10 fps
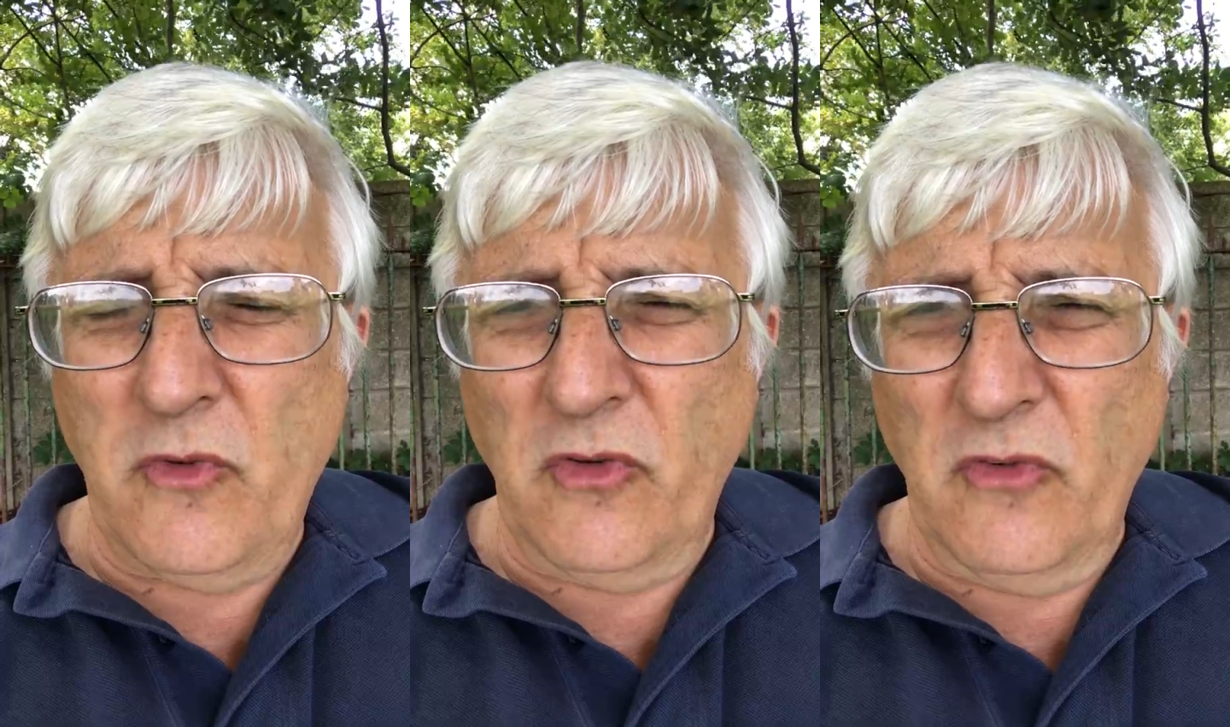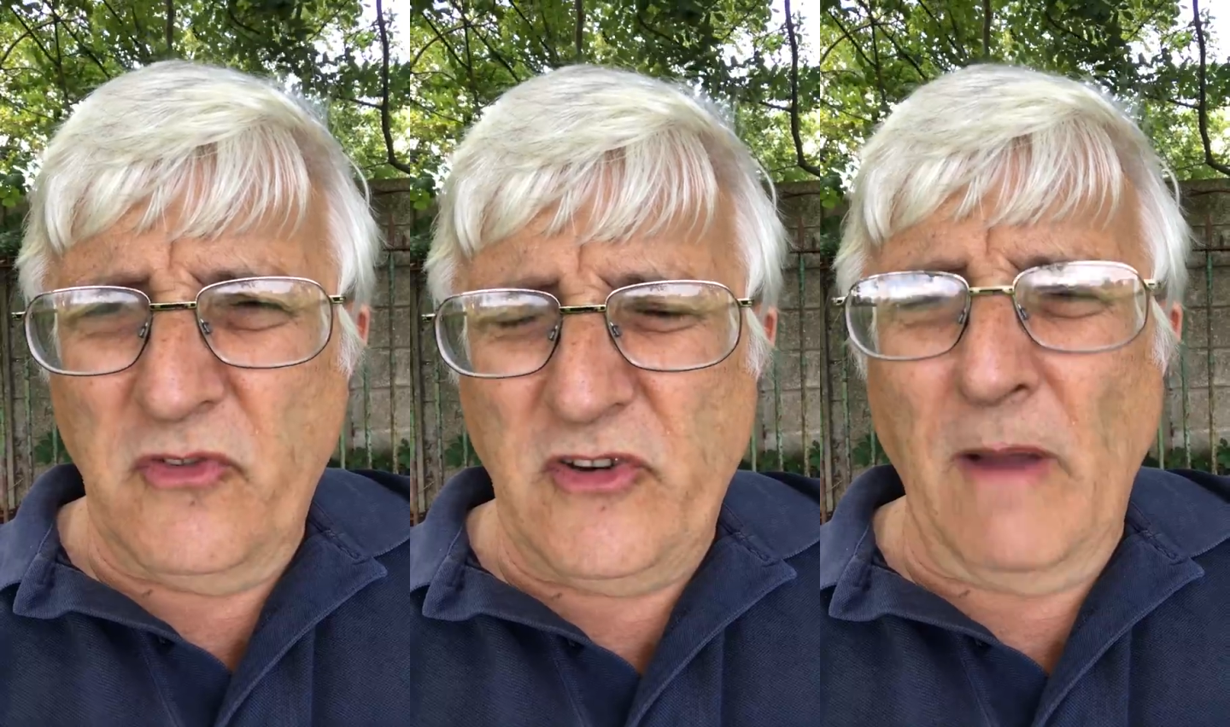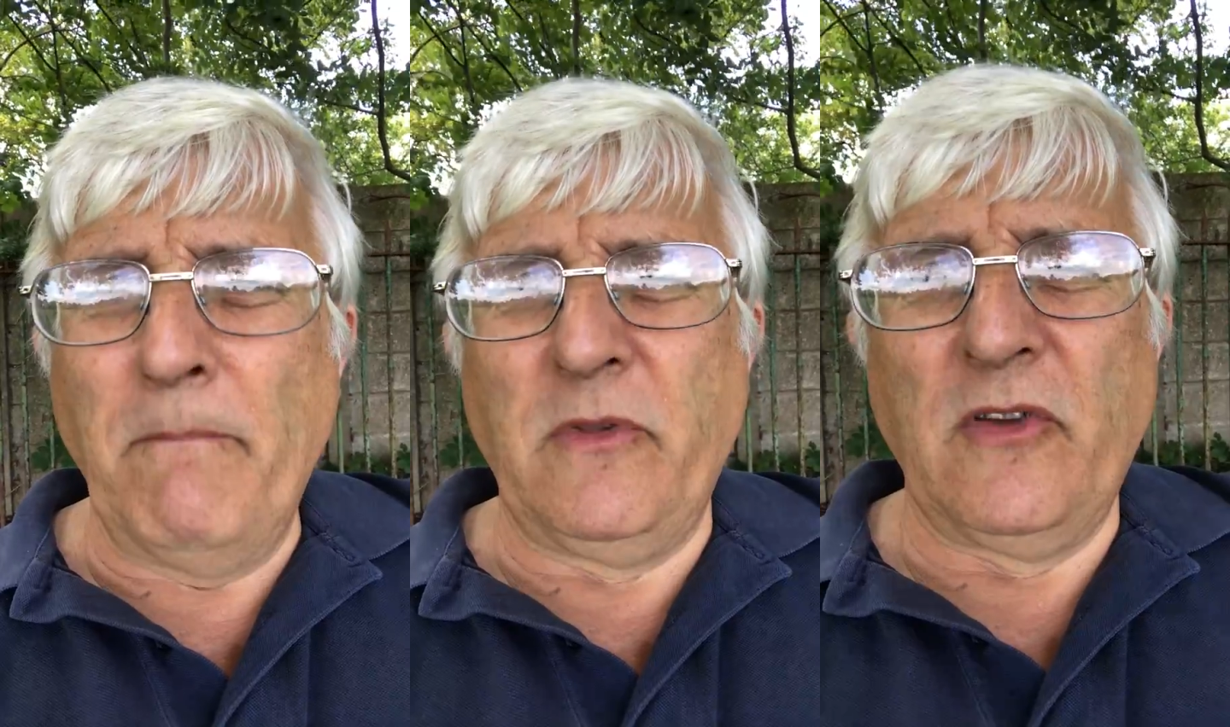sort of
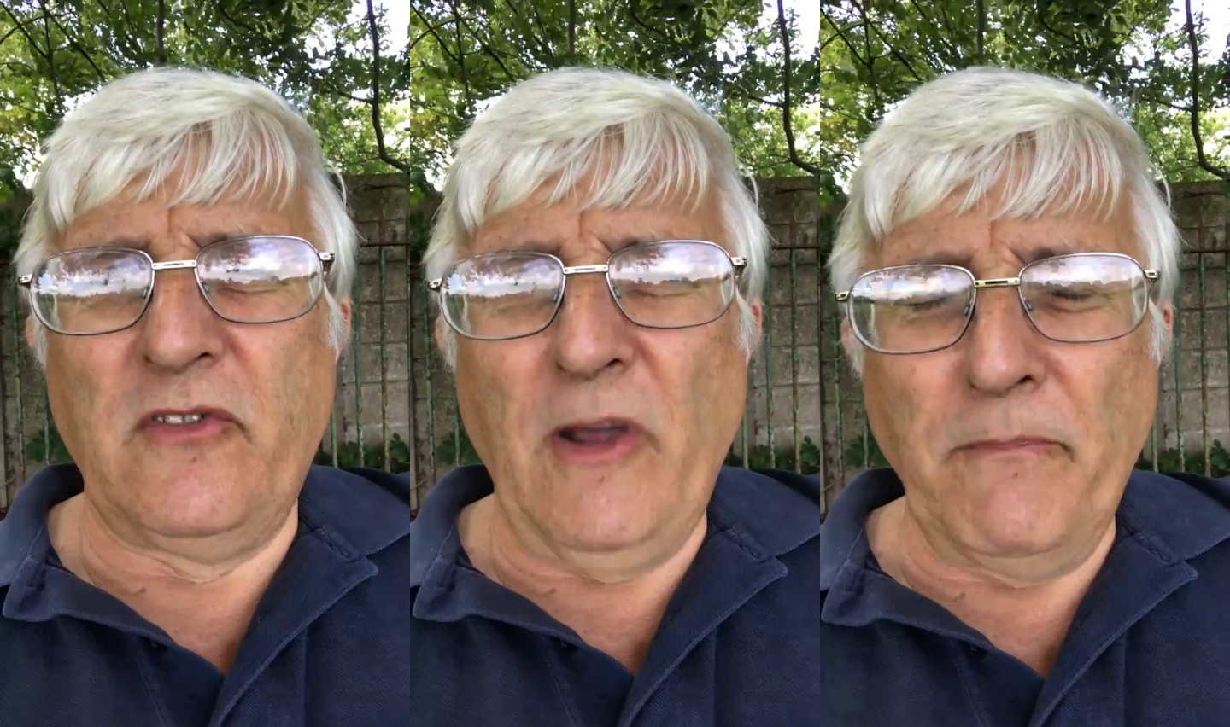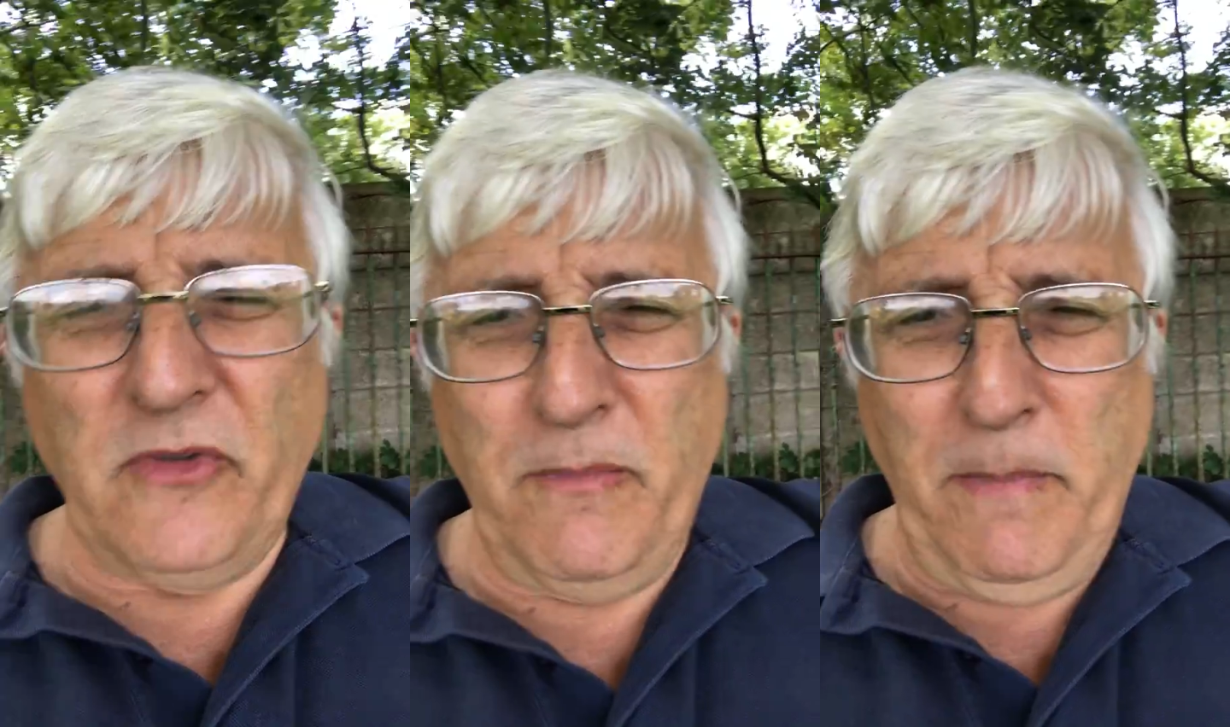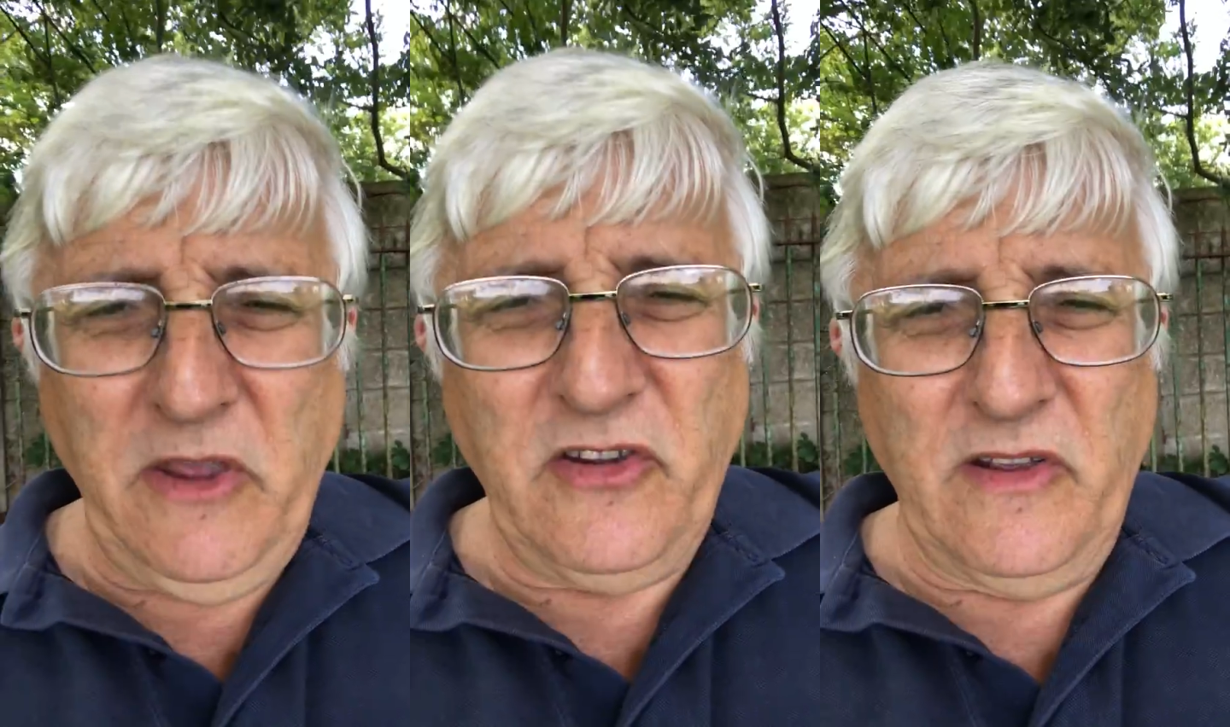jumped
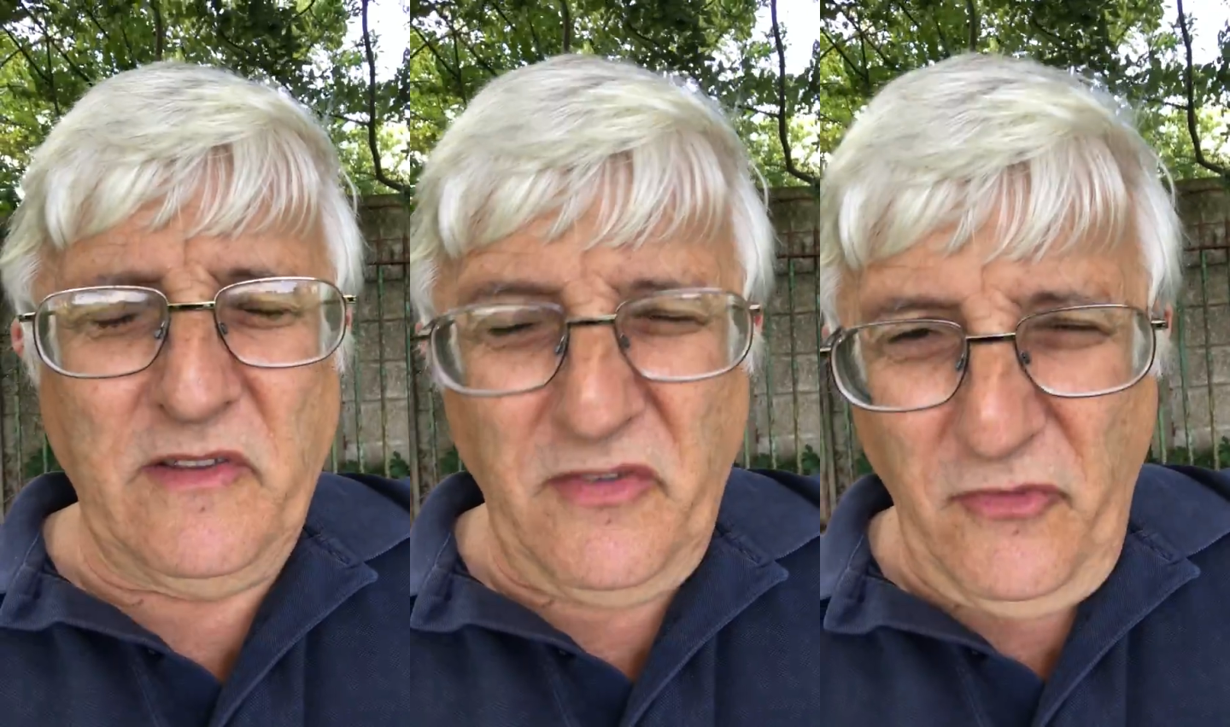species